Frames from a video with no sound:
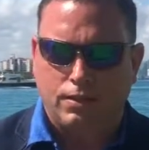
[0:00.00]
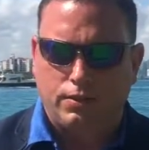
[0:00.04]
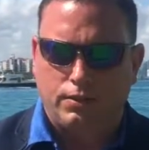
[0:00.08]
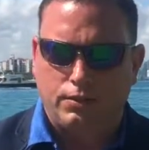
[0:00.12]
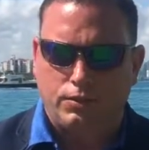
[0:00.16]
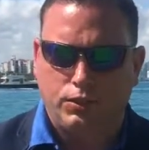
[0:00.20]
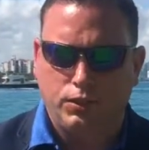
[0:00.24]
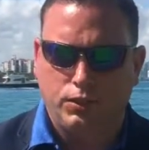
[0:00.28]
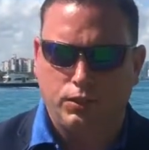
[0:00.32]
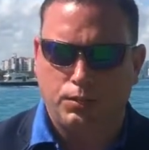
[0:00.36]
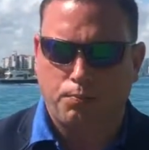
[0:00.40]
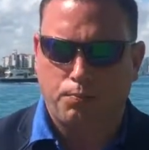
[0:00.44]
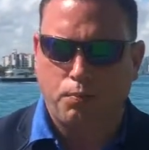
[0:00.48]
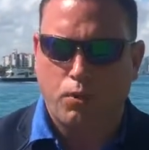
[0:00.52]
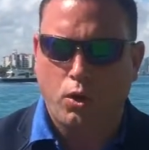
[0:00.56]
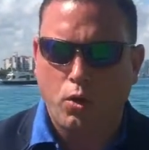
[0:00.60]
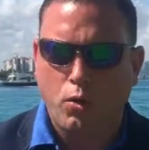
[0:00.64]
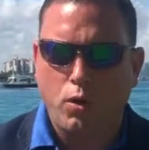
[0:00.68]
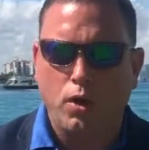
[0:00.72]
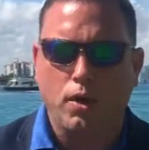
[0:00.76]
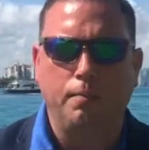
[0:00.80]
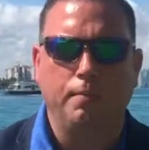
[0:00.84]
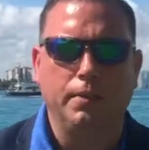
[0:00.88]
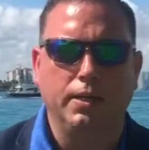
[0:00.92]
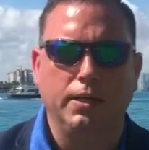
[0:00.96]
just
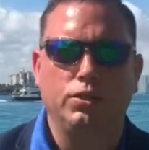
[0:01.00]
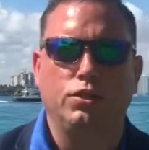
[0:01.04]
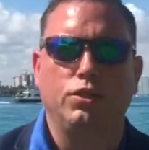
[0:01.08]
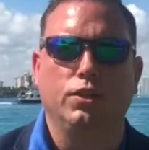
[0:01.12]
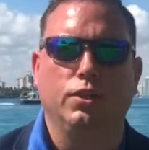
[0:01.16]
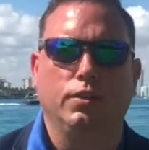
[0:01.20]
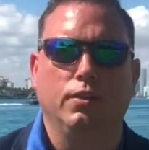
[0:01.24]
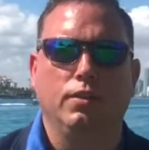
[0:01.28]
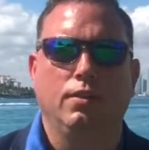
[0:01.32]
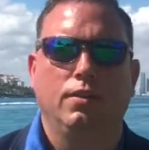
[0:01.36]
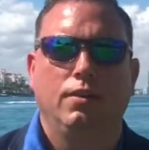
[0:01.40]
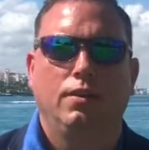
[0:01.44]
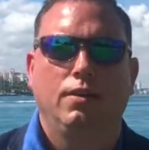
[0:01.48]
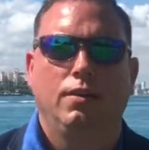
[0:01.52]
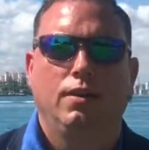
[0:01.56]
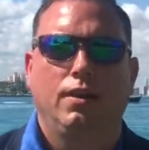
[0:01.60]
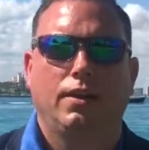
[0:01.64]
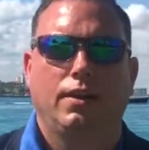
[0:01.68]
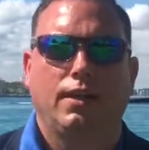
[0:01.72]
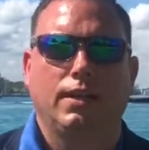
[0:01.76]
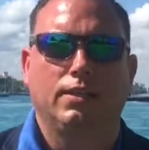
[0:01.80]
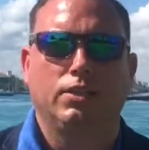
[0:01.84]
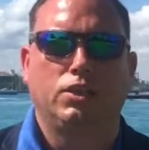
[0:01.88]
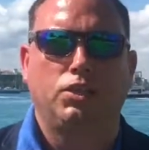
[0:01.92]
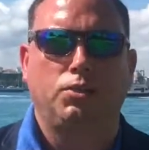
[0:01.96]
prohibition
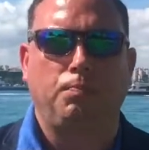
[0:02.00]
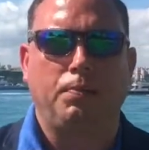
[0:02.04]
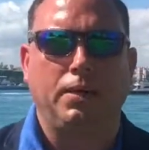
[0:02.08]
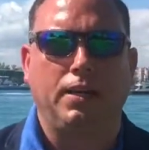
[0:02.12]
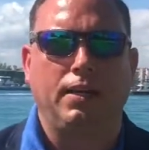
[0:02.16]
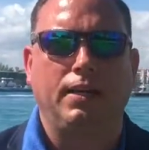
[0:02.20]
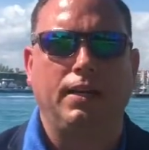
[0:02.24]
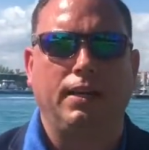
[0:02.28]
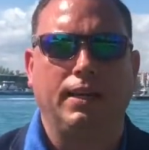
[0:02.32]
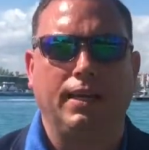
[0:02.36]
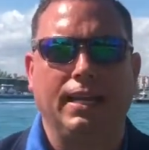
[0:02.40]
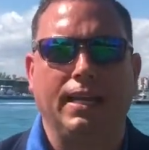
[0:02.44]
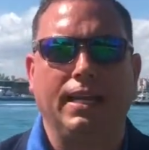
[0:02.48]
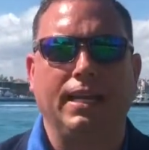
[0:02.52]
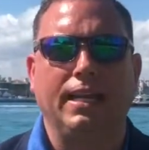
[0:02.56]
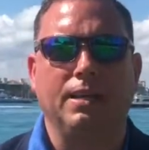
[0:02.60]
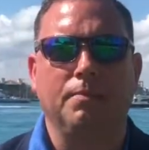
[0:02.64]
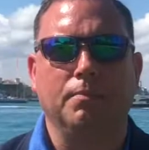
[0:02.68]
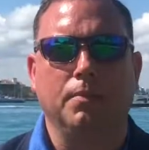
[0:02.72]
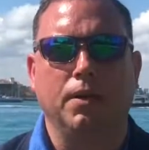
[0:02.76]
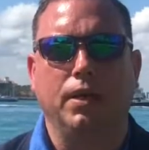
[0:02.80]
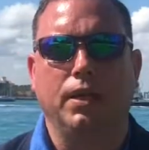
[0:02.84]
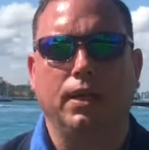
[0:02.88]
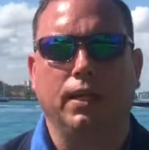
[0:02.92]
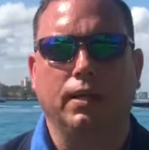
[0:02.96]
against spending any
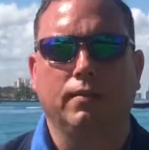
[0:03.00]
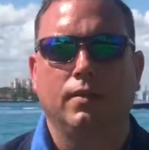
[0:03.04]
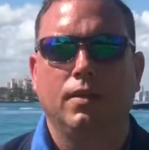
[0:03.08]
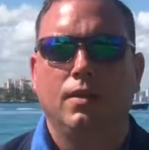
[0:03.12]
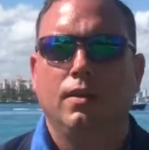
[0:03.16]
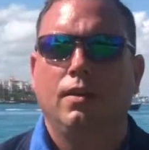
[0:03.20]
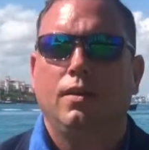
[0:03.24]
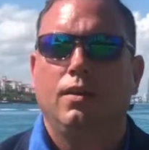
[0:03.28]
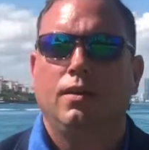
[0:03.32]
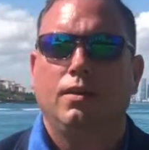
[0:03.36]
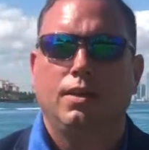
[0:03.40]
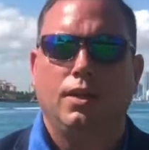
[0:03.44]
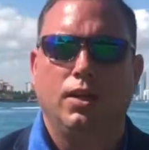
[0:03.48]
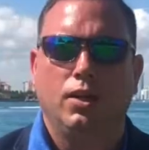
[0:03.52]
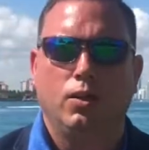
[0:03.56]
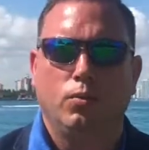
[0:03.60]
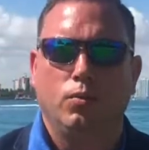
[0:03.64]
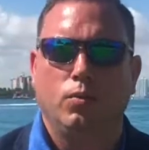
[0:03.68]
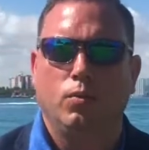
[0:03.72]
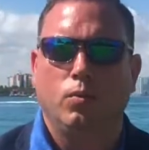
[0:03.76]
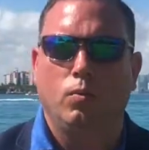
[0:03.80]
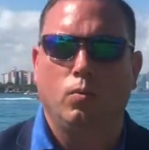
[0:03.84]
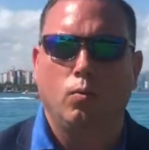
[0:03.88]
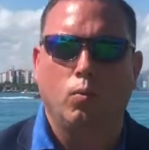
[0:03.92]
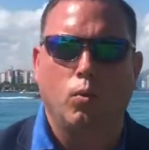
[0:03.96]
money,
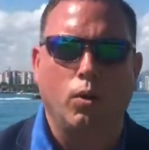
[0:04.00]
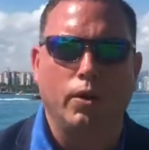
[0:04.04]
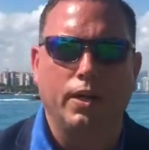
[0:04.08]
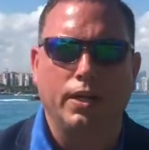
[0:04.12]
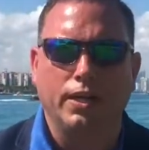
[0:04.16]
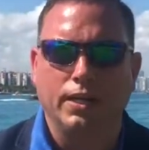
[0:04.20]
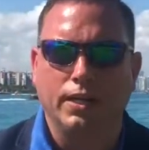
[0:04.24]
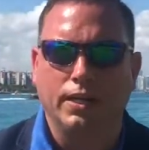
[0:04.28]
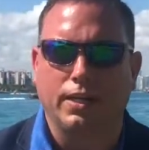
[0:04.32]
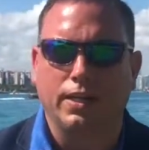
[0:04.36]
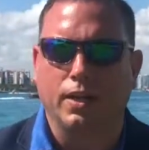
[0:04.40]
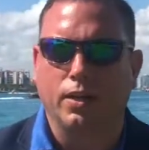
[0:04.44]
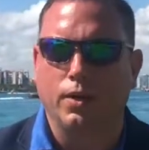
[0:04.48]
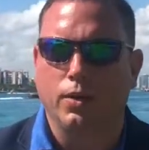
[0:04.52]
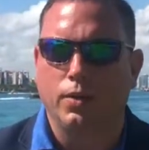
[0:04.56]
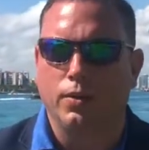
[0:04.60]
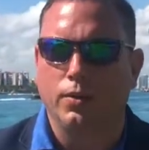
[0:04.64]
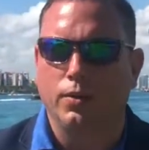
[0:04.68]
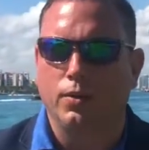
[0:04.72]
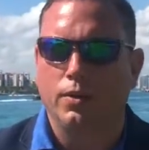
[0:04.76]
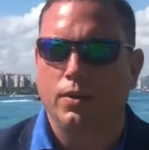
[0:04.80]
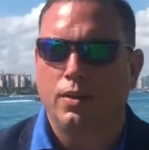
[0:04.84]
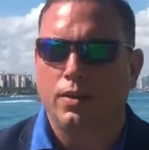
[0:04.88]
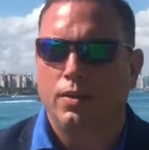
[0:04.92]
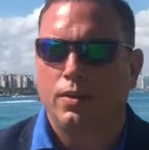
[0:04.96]
wanting to
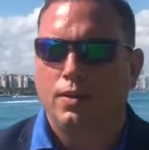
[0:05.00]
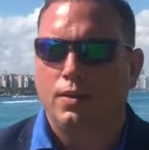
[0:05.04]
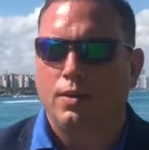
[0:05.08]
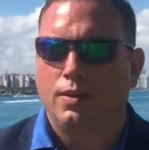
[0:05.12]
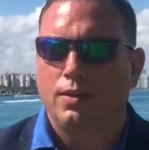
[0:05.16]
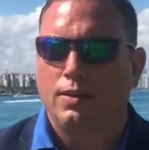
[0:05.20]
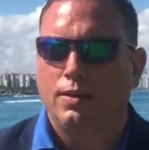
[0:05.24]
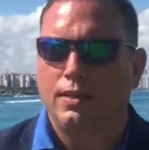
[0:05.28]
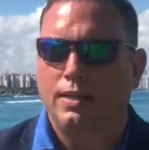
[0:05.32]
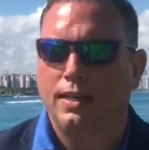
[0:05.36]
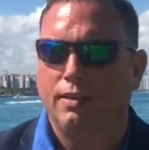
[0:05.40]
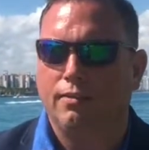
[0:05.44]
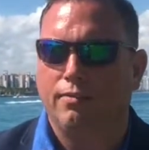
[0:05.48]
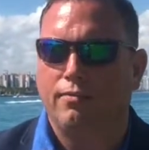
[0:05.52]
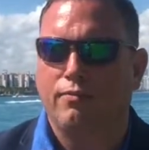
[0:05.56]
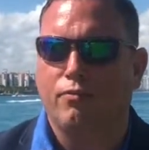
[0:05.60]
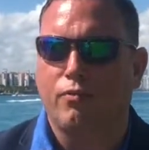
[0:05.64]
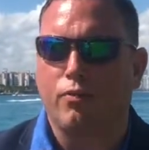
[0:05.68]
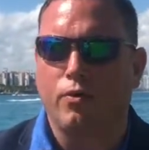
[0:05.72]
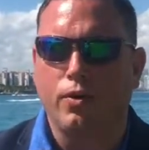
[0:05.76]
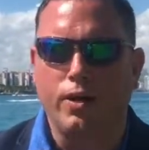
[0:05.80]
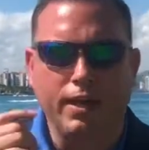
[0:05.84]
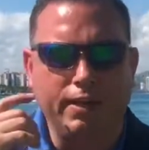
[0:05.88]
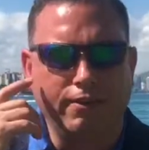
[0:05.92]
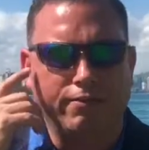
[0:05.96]
go get
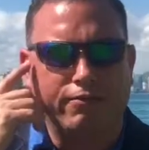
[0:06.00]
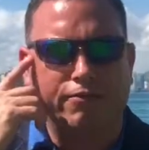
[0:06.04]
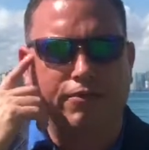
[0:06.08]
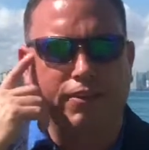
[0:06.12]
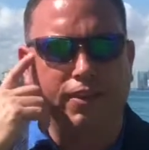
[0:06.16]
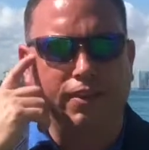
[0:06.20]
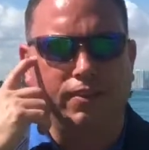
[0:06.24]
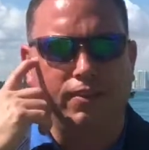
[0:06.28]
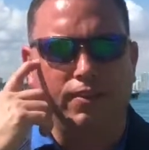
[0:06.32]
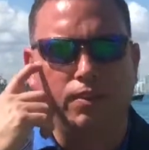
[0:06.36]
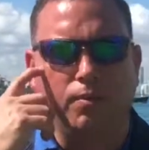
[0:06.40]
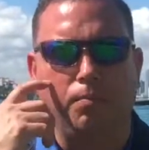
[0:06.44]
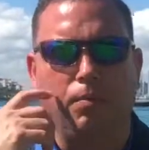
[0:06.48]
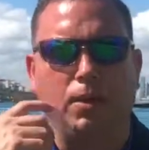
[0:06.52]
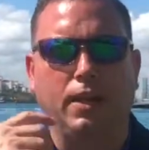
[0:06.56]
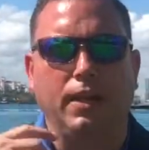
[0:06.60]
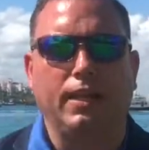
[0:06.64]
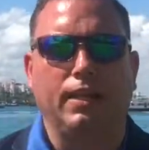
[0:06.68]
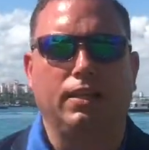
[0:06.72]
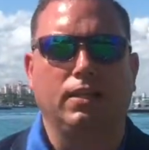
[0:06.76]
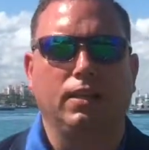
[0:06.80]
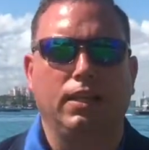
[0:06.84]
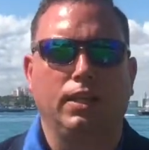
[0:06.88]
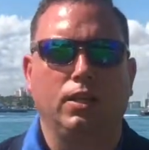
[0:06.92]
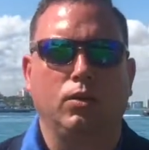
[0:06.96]
free
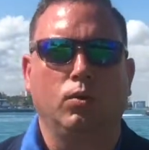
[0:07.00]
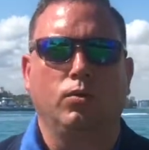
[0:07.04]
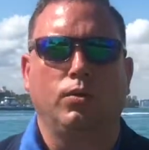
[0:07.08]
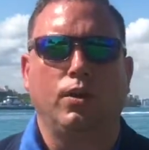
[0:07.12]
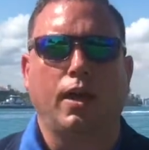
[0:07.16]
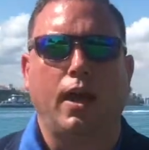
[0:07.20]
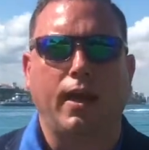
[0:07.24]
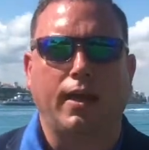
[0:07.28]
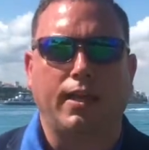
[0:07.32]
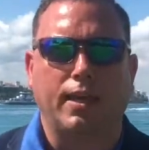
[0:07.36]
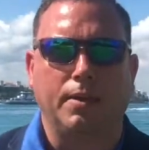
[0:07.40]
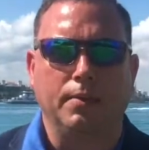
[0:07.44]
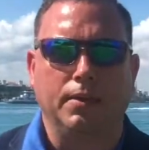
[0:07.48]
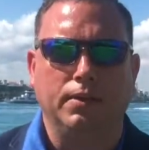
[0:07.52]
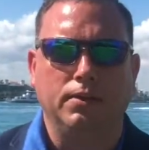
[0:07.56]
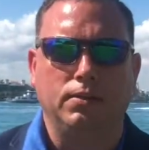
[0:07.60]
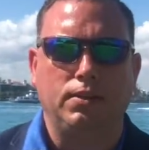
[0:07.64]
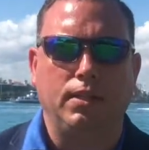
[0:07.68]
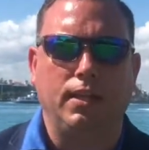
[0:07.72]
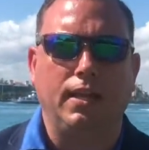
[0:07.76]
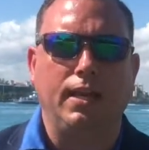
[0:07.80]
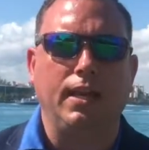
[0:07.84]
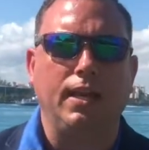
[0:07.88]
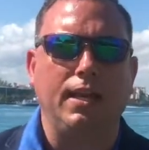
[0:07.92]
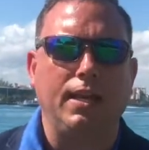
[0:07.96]
fill-in-the-blank legal documents
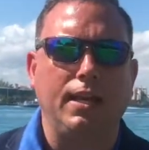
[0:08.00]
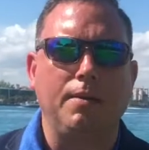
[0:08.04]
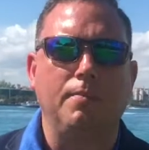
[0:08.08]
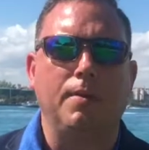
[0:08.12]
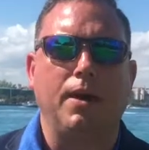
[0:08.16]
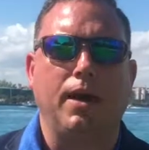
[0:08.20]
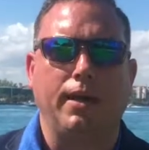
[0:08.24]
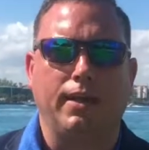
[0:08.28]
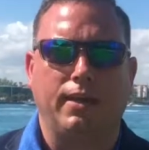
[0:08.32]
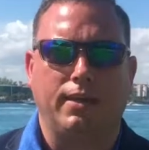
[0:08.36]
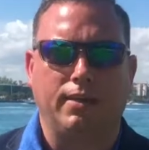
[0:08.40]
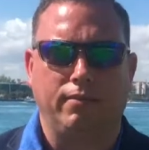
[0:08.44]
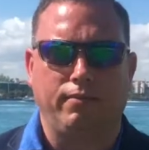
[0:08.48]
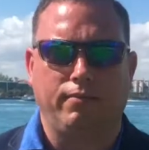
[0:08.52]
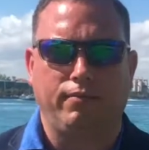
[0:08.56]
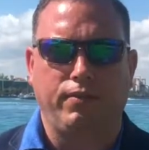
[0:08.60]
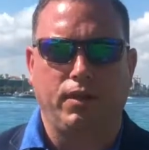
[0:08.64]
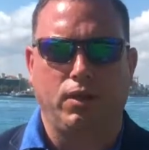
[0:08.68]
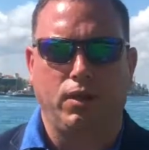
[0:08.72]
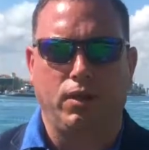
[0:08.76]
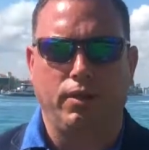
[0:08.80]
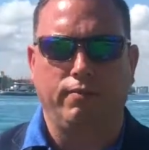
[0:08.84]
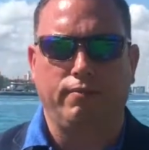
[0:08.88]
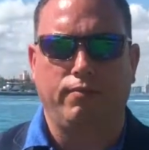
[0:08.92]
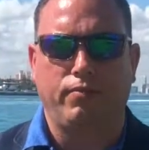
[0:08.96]
that anybody can
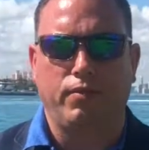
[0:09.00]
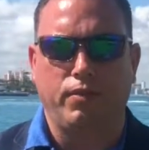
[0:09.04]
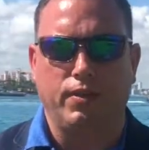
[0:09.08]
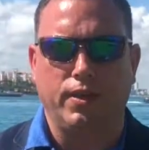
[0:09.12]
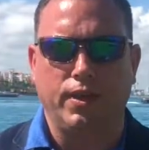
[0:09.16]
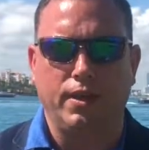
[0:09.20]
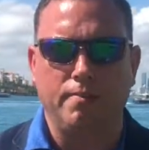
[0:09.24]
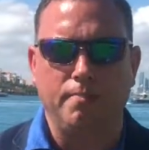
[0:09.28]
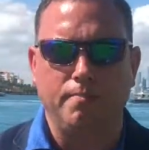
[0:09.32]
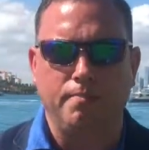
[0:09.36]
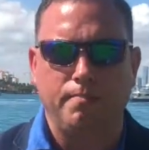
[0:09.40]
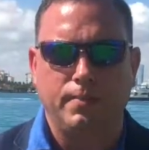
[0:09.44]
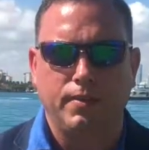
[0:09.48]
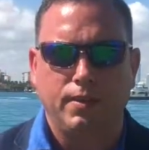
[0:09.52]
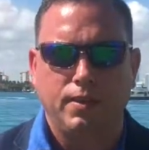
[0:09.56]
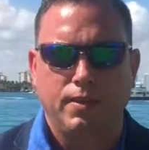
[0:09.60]
fill in for them.